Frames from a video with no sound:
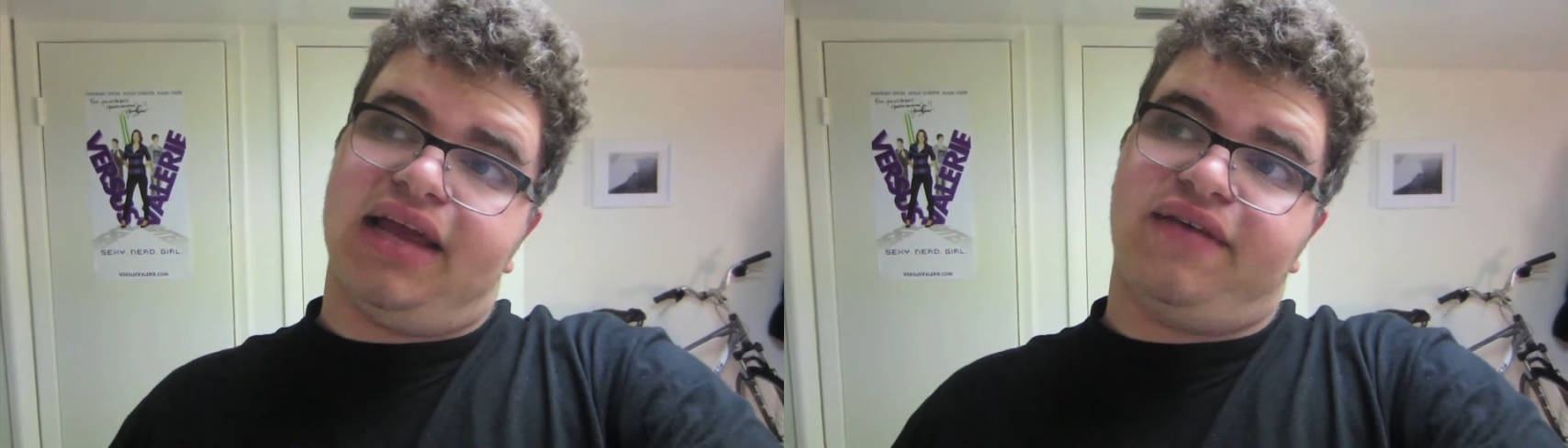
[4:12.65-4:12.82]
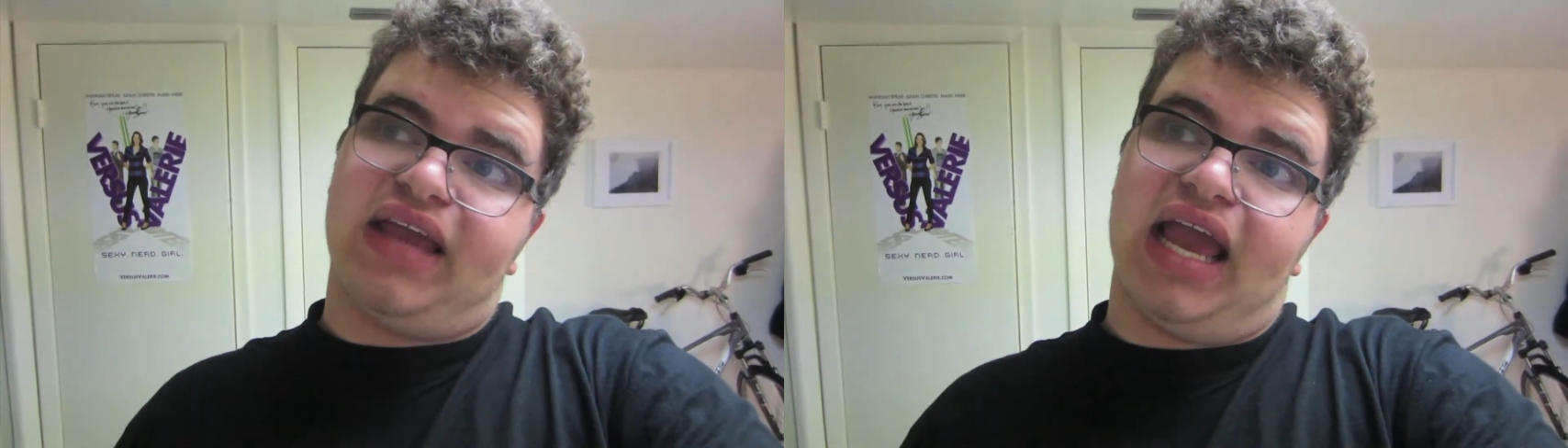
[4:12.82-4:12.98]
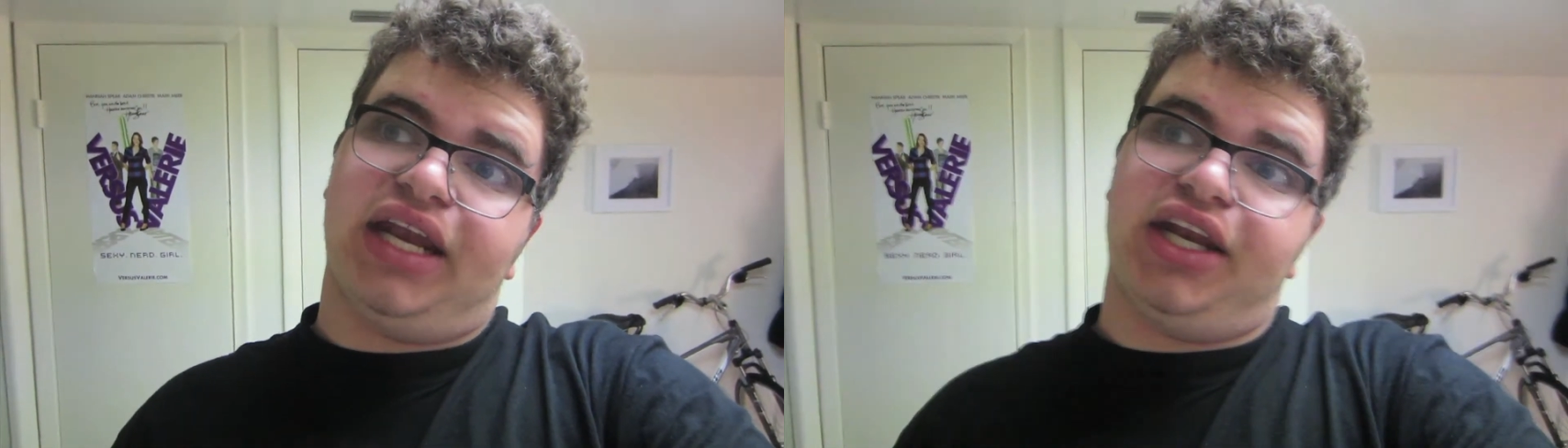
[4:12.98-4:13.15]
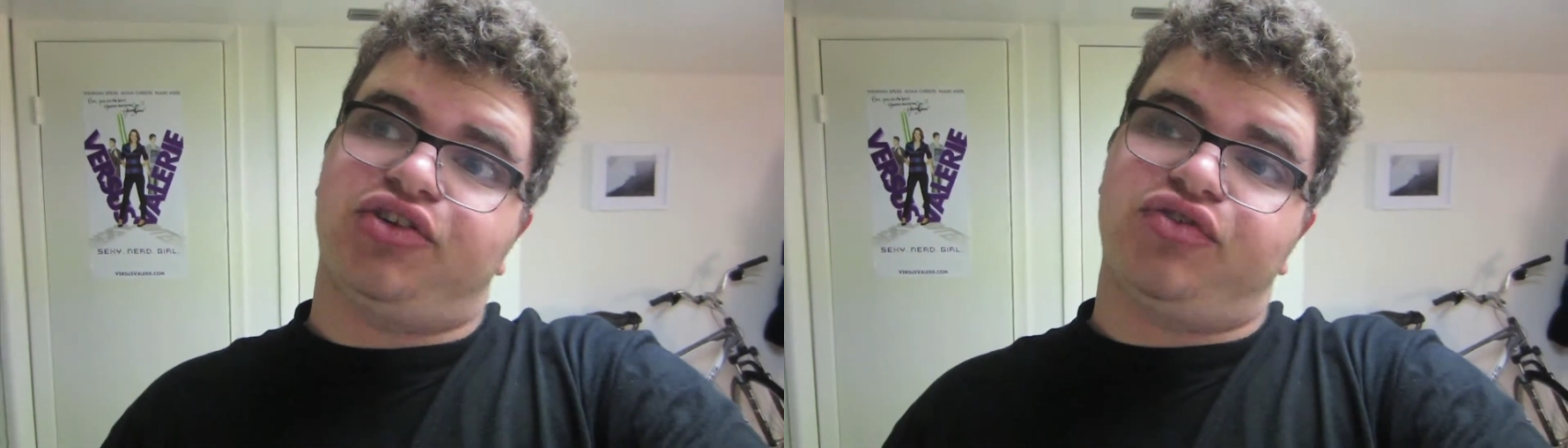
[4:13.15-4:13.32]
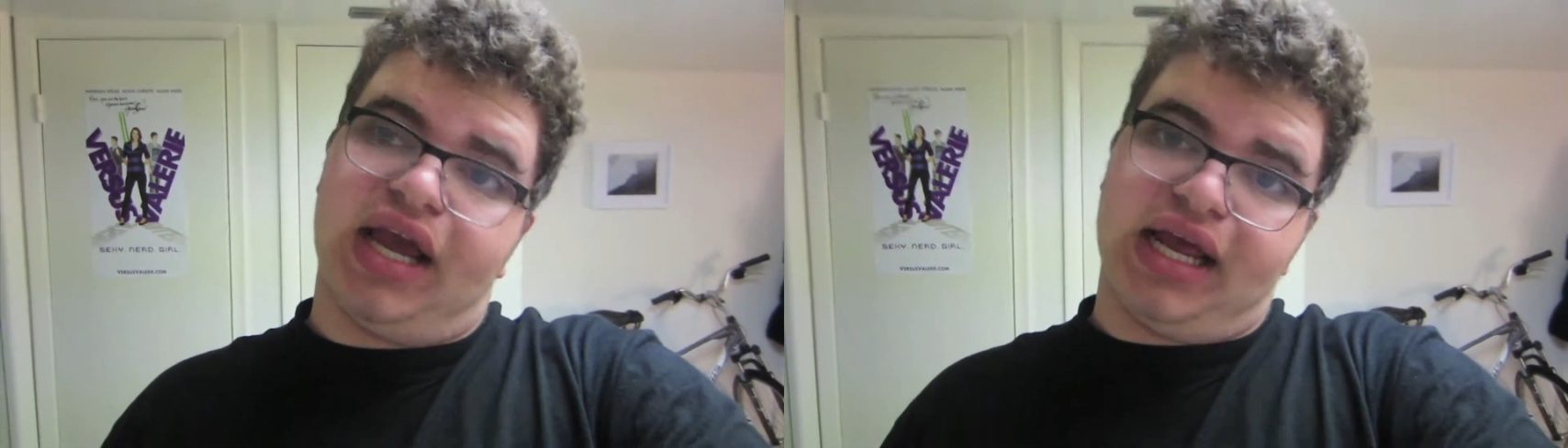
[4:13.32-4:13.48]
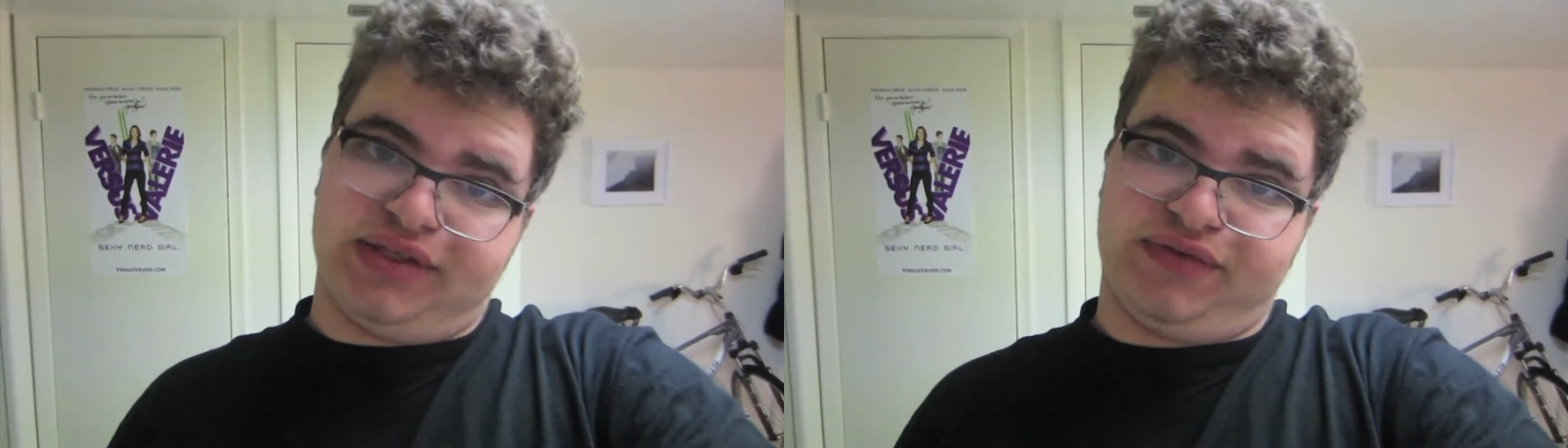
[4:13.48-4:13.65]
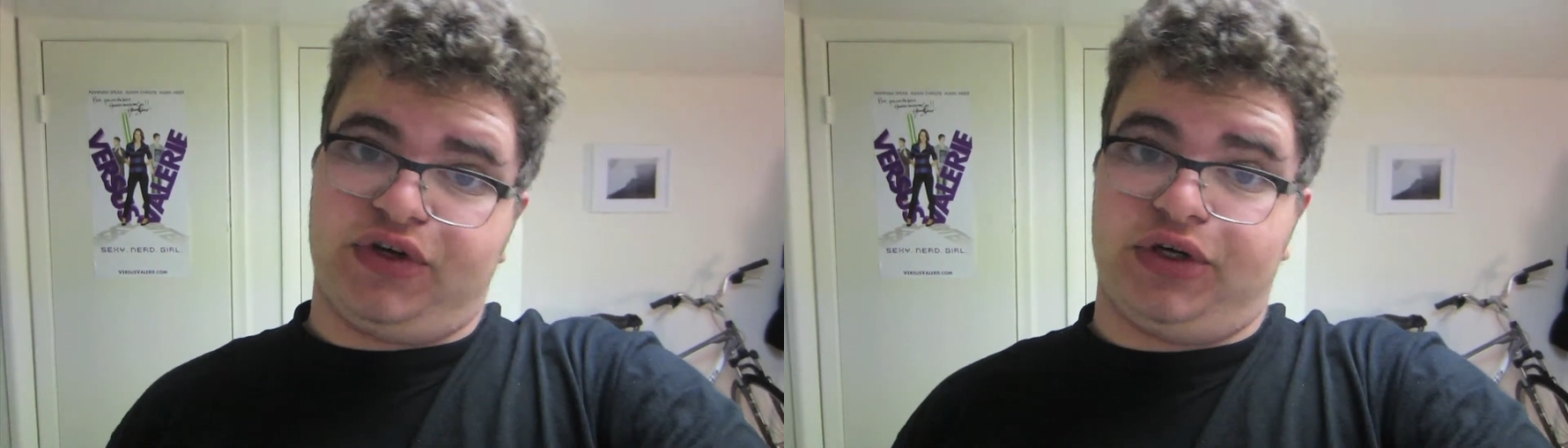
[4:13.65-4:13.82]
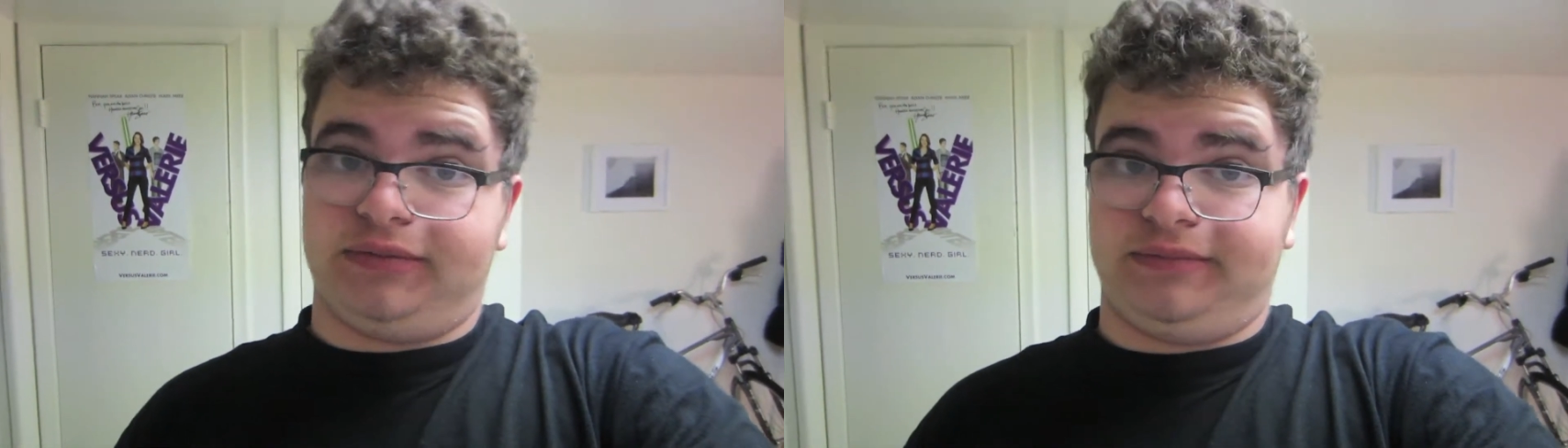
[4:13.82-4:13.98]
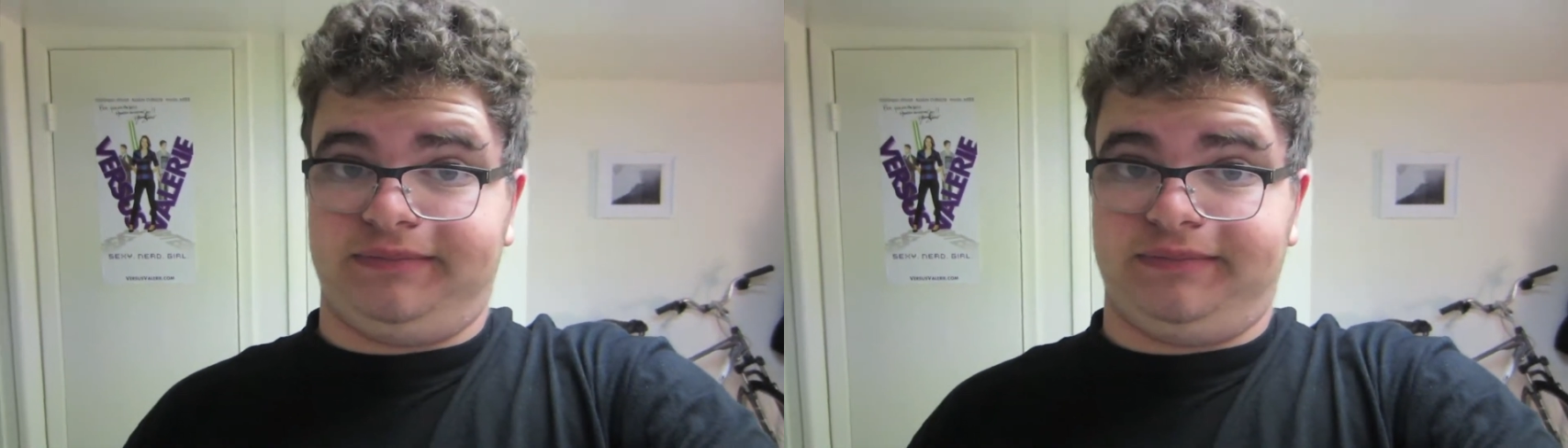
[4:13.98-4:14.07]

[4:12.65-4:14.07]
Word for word: have yet to transfer.